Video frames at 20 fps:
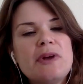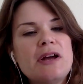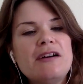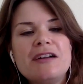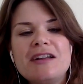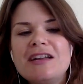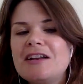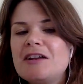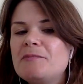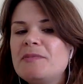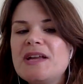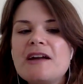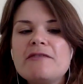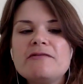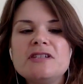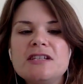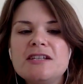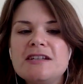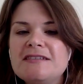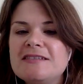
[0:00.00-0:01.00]
Being able
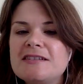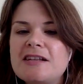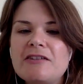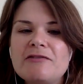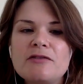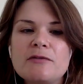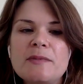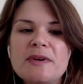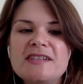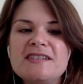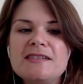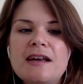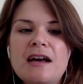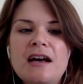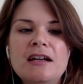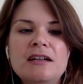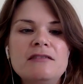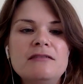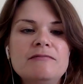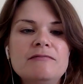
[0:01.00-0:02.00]
to do stuff with my
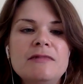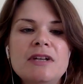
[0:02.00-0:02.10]
son,